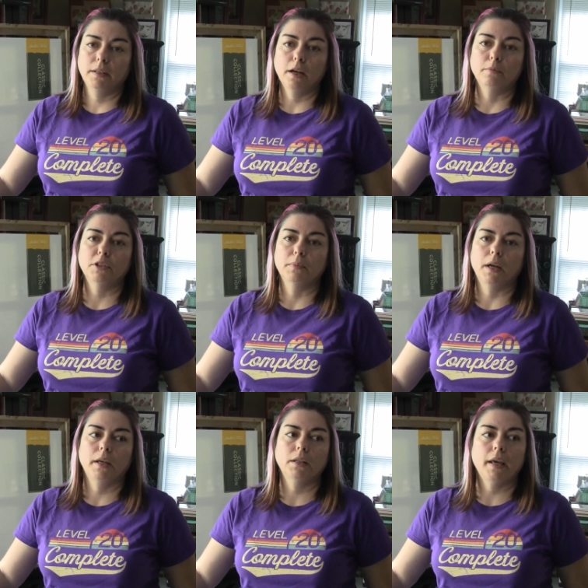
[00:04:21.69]
come to
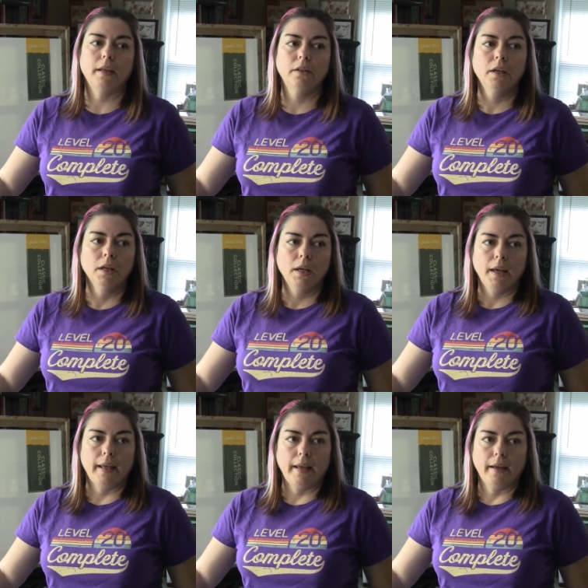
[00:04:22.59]
mind,
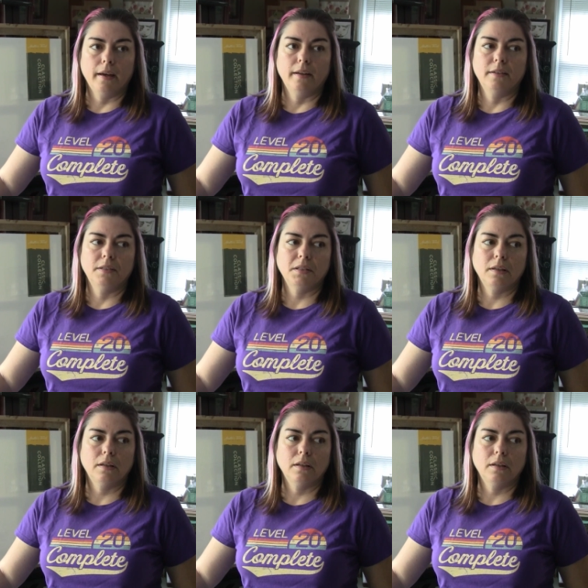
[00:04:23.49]
and